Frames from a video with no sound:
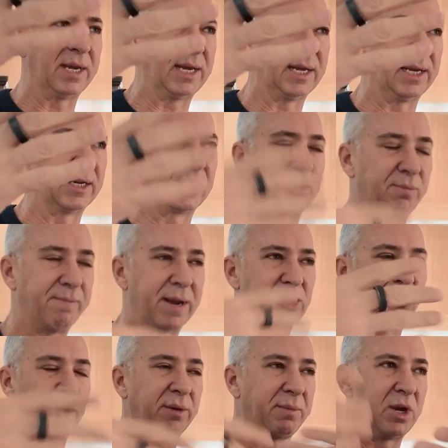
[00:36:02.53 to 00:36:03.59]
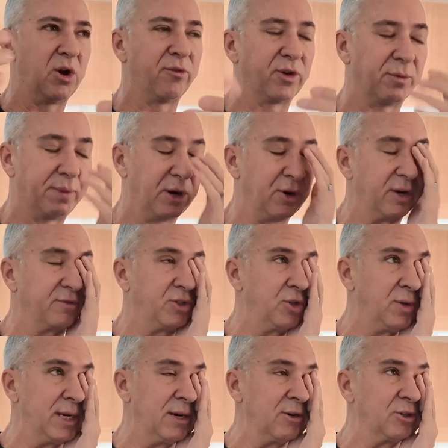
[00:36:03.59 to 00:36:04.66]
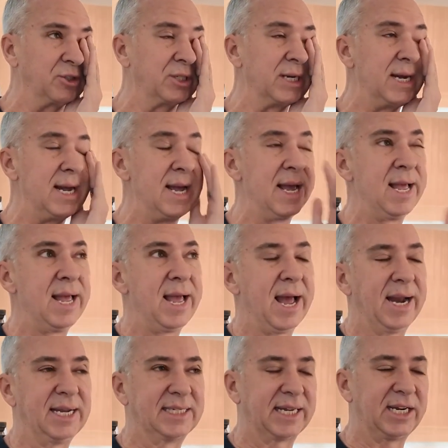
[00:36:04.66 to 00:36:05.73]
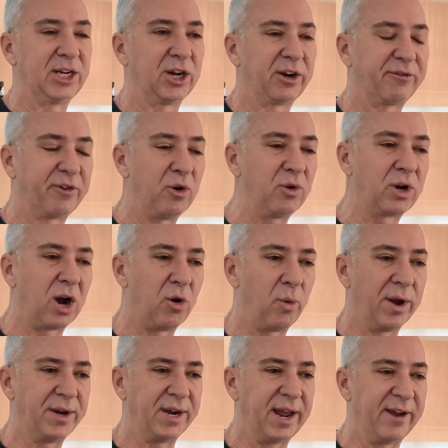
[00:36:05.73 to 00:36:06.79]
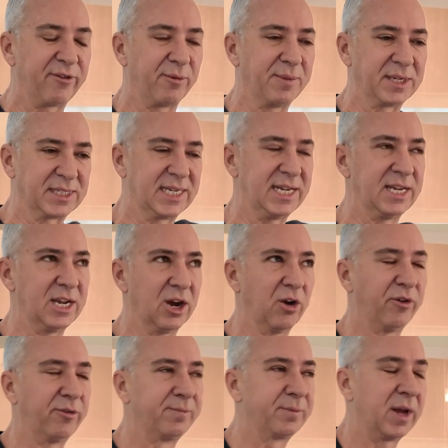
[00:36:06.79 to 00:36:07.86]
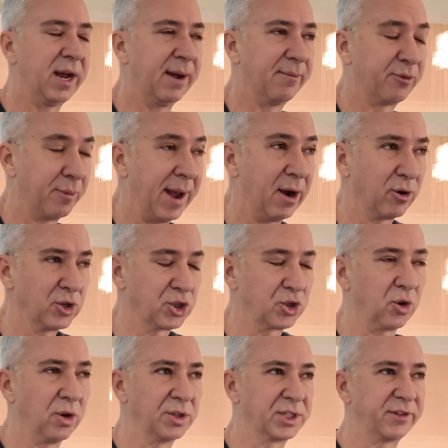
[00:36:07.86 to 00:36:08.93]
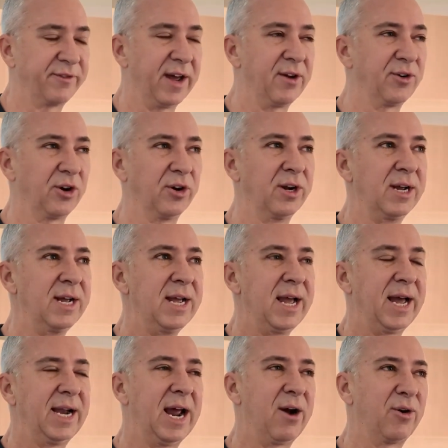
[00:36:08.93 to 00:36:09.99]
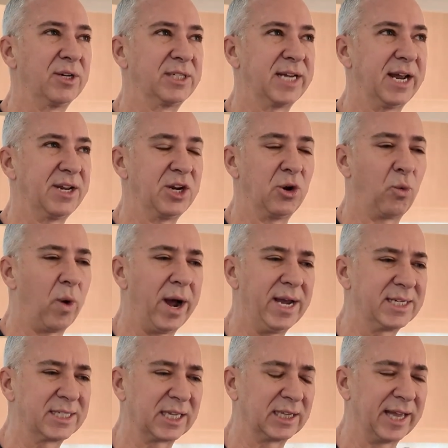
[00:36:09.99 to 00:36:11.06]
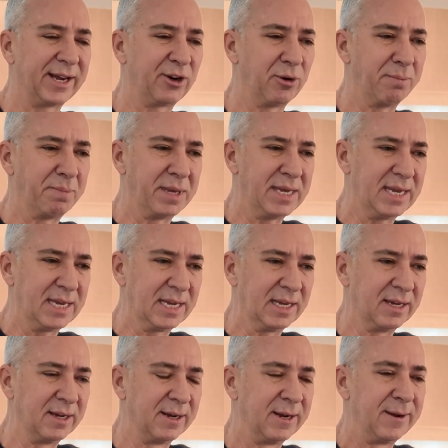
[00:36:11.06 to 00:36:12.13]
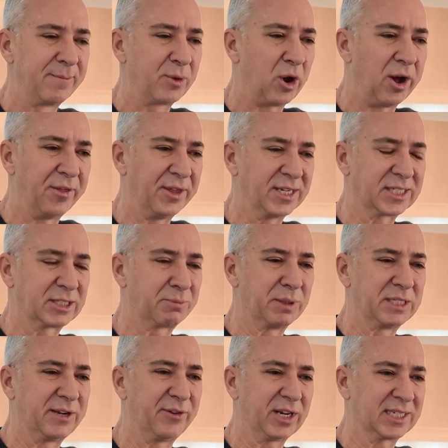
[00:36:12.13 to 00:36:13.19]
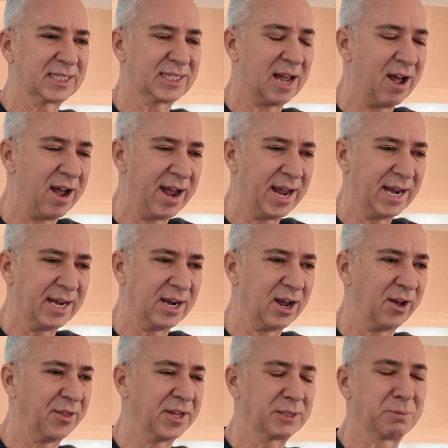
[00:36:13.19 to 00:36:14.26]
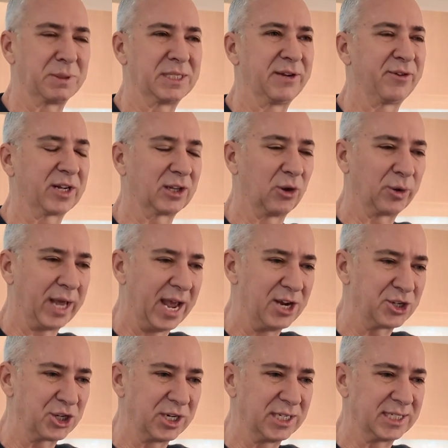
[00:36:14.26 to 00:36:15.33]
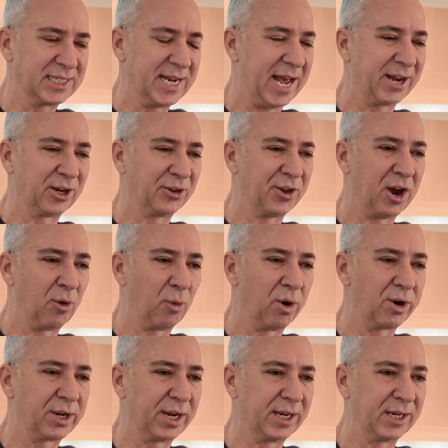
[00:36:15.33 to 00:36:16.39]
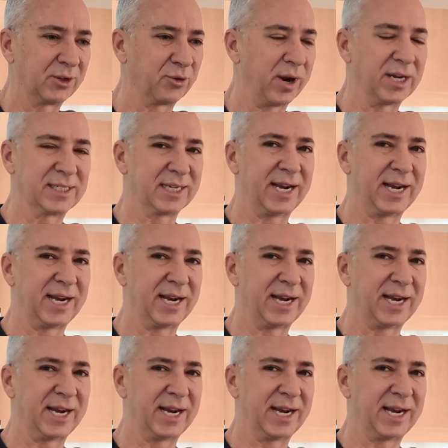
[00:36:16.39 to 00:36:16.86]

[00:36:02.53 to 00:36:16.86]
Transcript: me, mentoring me over a period of 2 years. And he said he got a phone call one day from the CEO, from Howard Schultz, the founder. And Howard said, why is the letter B on this specific sign on a specific location in Seattle not working? And Greg